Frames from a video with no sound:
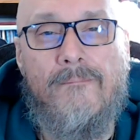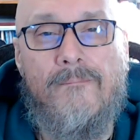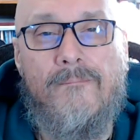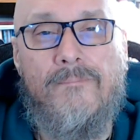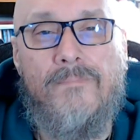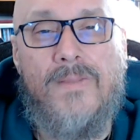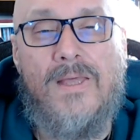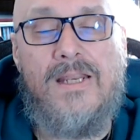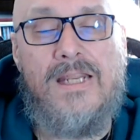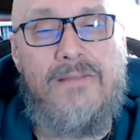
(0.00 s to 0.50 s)

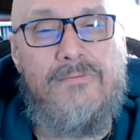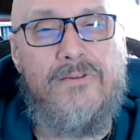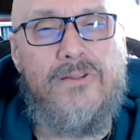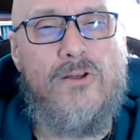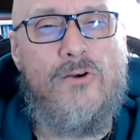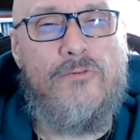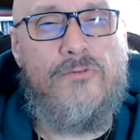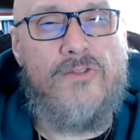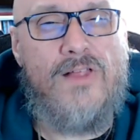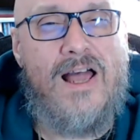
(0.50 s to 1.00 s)
And even
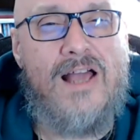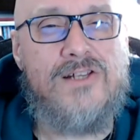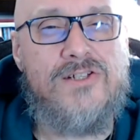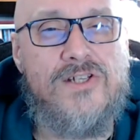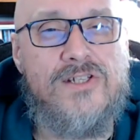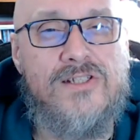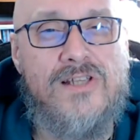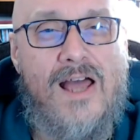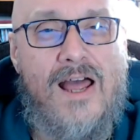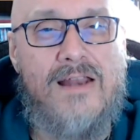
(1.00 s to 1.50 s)
though Flash
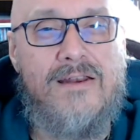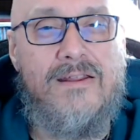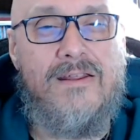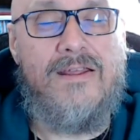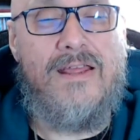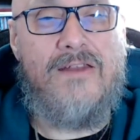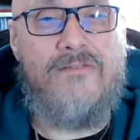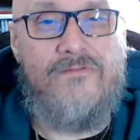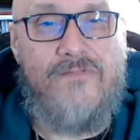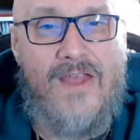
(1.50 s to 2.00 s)
is not
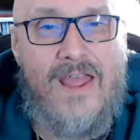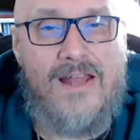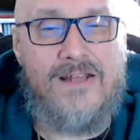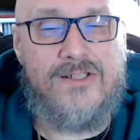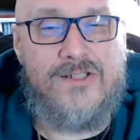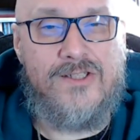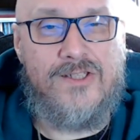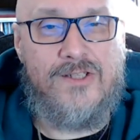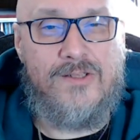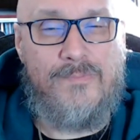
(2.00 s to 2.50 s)

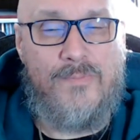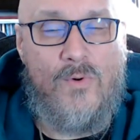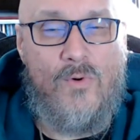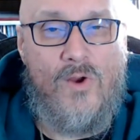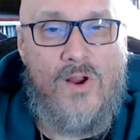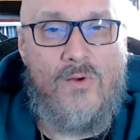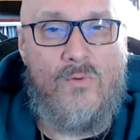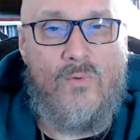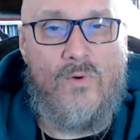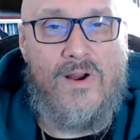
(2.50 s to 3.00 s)
advanced to the
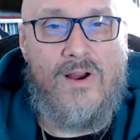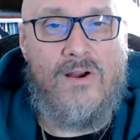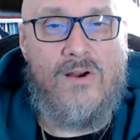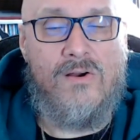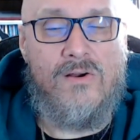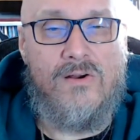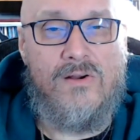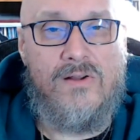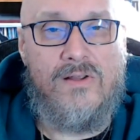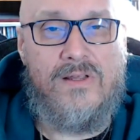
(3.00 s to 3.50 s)
point where
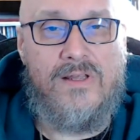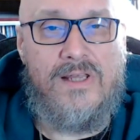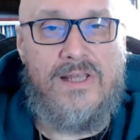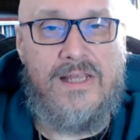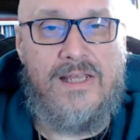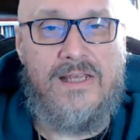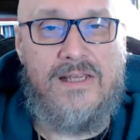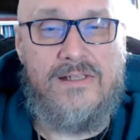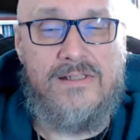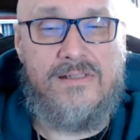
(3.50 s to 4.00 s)

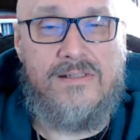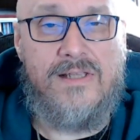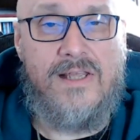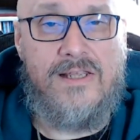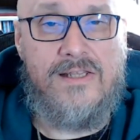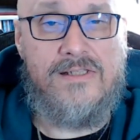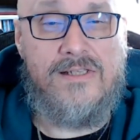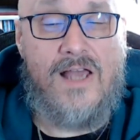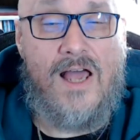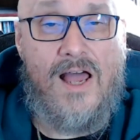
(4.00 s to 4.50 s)
he is
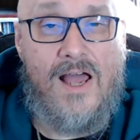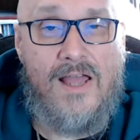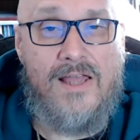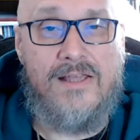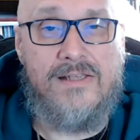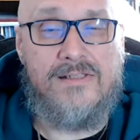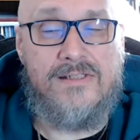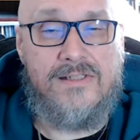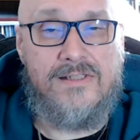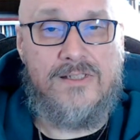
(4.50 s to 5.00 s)
his
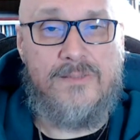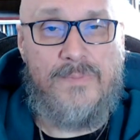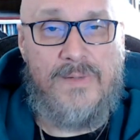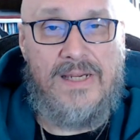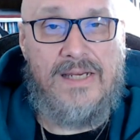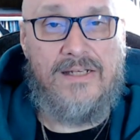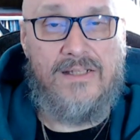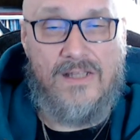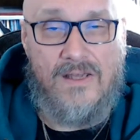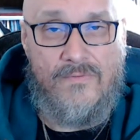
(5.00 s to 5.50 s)
highest
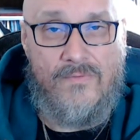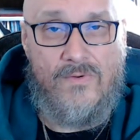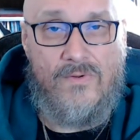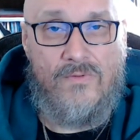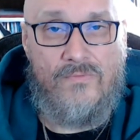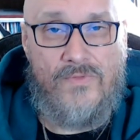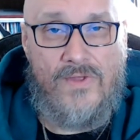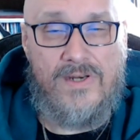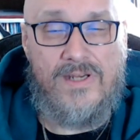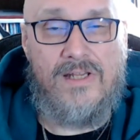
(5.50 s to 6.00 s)
speed
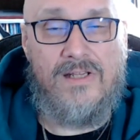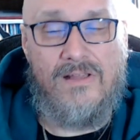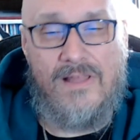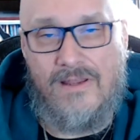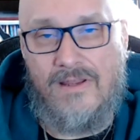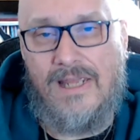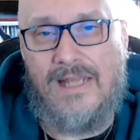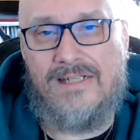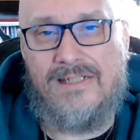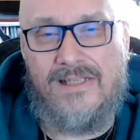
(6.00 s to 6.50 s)
level that he
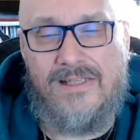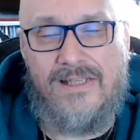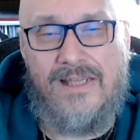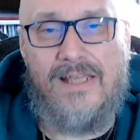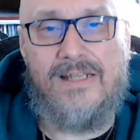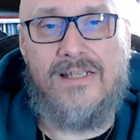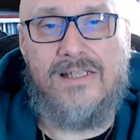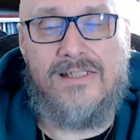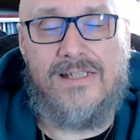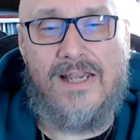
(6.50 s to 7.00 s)
like hits at the
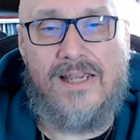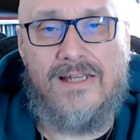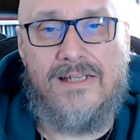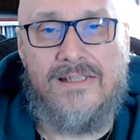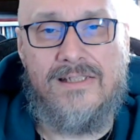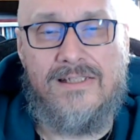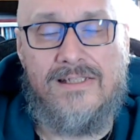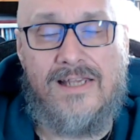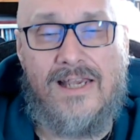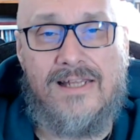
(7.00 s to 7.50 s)
end of the
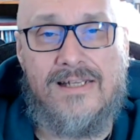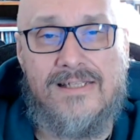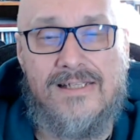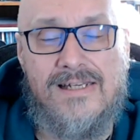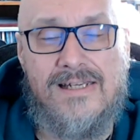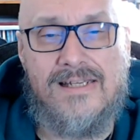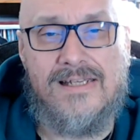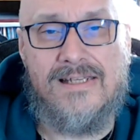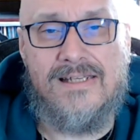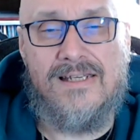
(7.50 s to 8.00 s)
second
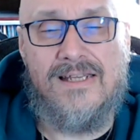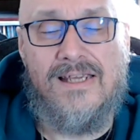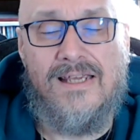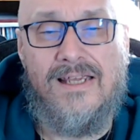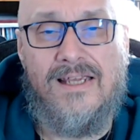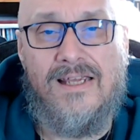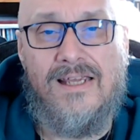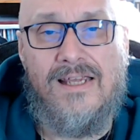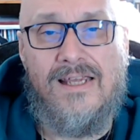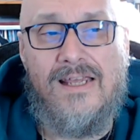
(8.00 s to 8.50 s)
season,
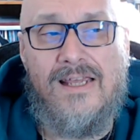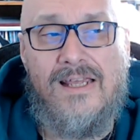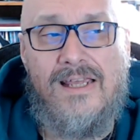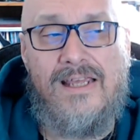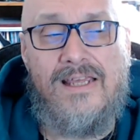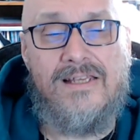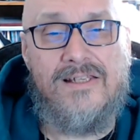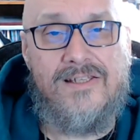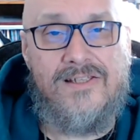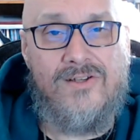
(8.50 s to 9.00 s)

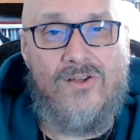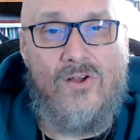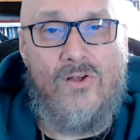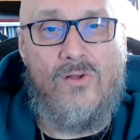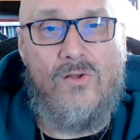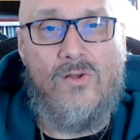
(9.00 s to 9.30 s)
he is still